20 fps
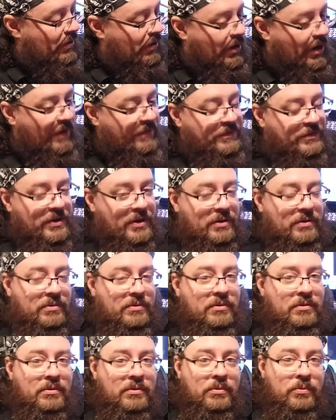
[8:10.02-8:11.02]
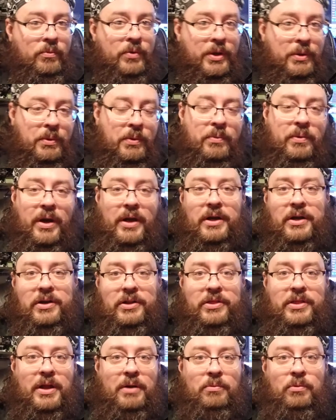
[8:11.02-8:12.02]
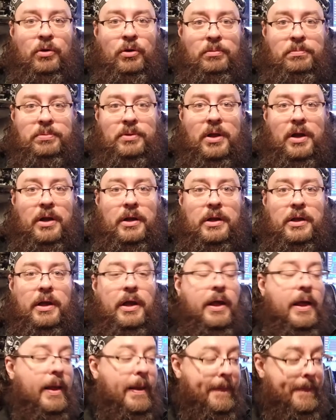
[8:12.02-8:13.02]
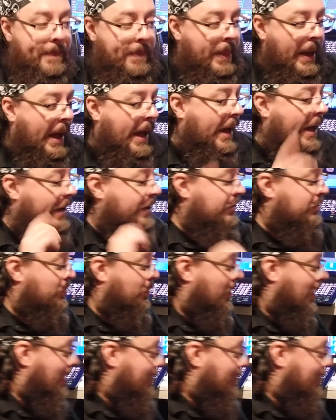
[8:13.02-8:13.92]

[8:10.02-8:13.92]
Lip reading: often we will run into that roadblock. That is where